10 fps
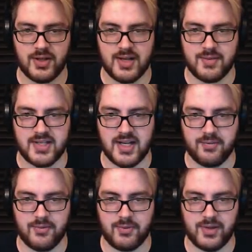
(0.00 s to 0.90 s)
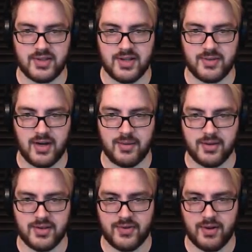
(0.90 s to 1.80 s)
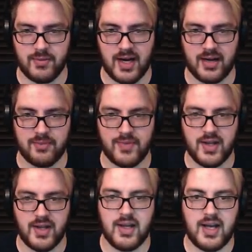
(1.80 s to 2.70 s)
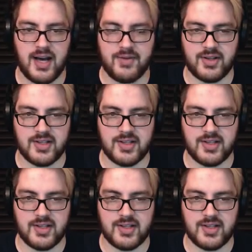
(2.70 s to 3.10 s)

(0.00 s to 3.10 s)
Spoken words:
up rambles from not having the